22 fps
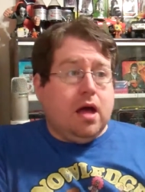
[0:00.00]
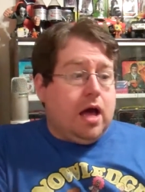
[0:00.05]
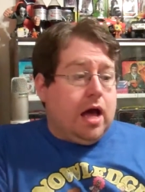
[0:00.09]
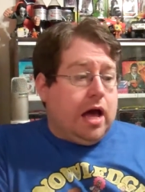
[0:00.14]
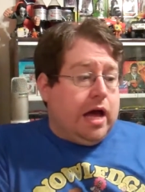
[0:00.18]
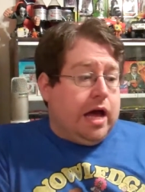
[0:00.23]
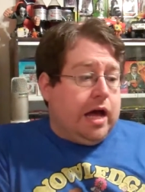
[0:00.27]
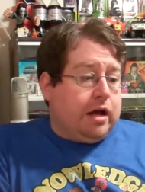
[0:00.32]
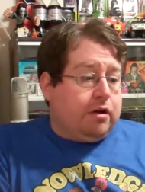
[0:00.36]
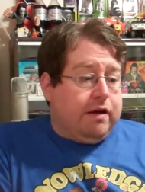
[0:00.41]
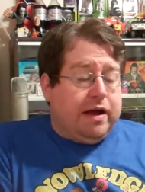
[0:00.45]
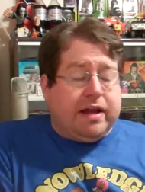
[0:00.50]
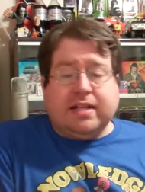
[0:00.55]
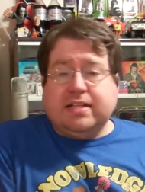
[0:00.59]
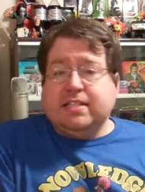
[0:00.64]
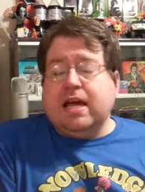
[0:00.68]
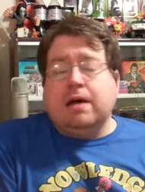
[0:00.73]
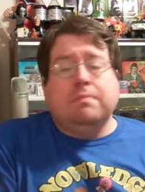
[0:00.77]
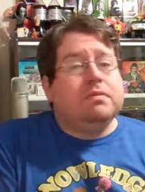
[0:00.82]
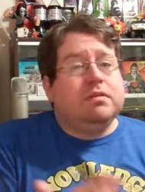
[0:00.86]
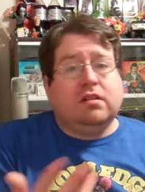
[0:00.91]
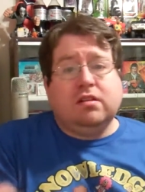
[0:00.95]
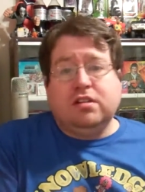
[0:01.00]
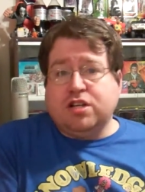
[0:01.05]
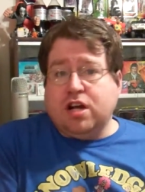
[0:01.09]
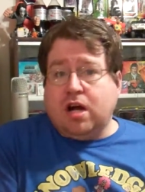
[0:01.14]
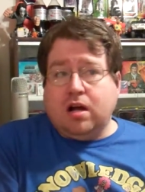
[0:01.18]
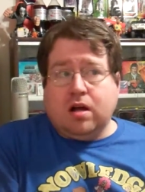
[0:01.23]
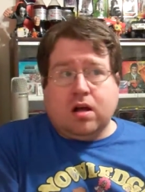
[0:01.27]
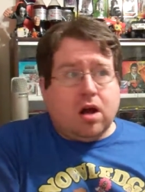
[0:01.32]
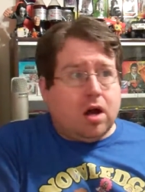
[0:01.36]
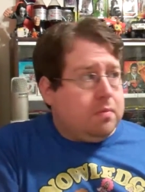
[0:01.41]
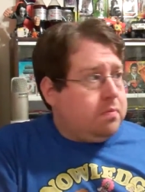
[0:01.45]
Uh, great example,
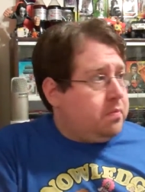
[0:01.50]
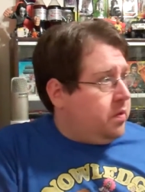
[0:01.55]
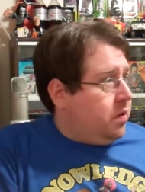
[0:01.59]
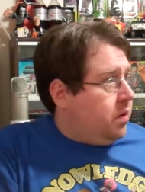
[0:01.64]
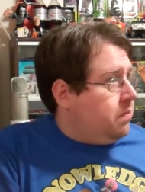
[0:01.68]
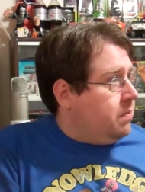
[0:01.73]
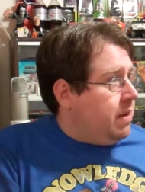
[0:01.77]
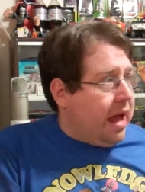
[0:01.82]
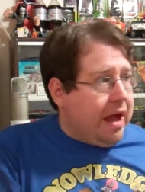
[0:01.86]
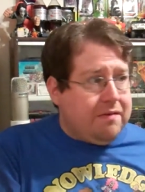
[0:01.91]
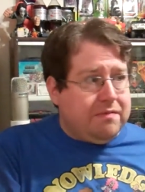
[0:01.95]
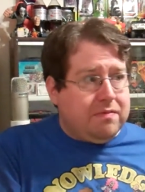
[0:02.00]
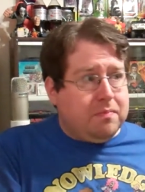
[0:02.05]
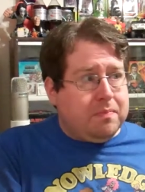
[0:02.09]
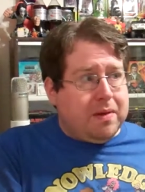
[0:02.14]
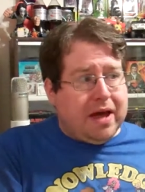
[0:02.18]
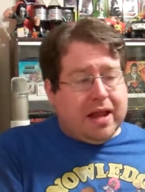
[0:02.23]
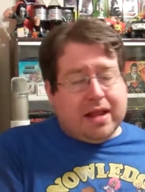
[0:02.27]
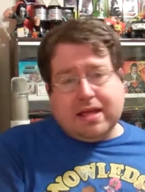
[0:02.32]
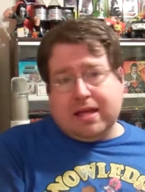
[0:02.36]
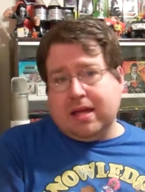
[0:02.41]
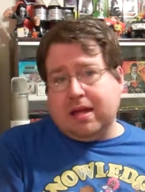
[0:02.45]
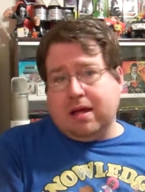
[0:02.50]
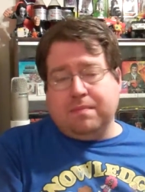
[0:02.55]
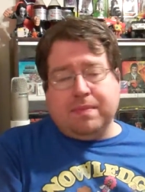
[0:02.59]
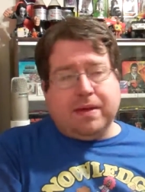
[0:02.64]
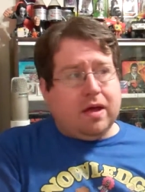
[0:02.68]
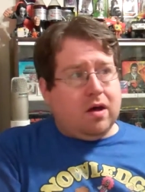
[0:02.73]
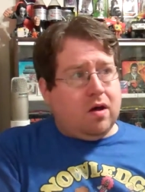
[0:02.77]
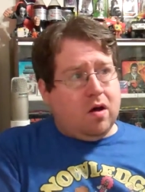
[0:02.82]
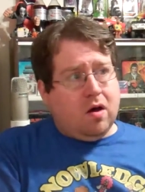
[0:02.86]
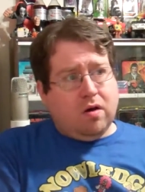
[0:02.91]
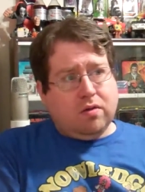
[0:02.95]
John Carpenter. Everybody, I
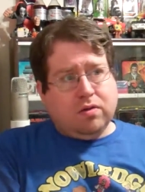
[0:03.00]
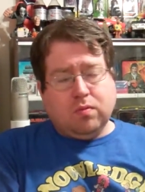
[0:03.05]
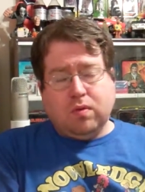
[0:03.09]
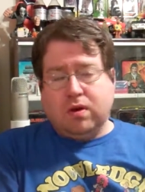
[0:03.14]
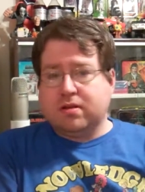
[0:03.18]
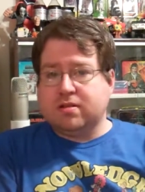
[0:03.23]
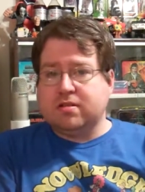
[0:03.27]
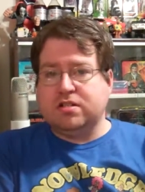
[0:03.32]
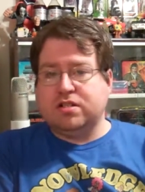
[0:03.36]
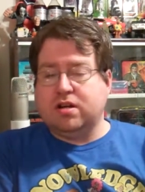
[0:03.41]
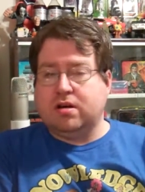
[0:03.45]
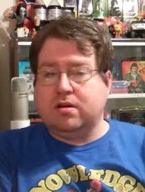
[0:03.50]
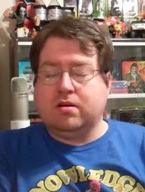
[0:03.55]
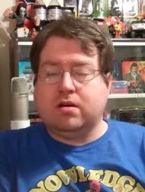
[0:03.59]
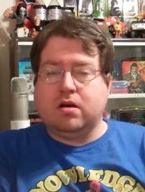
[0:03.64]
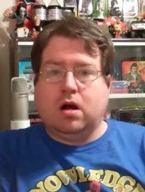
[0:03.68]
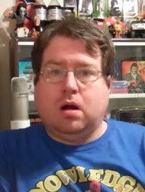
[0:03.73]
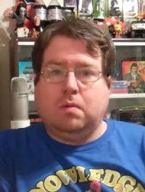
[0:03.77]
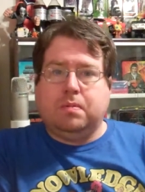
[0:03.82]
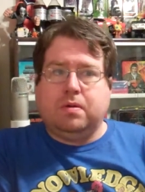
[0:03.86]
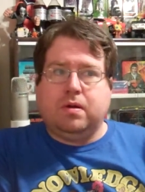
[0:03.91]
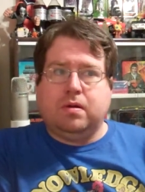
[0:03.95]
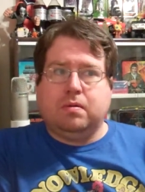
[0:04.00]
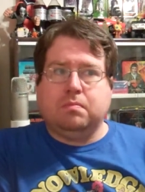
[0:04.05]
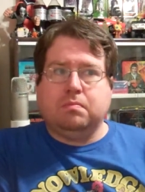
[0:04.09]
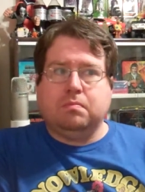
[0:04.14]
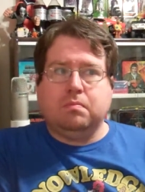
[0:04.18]
mean, all the works of John Carpenter,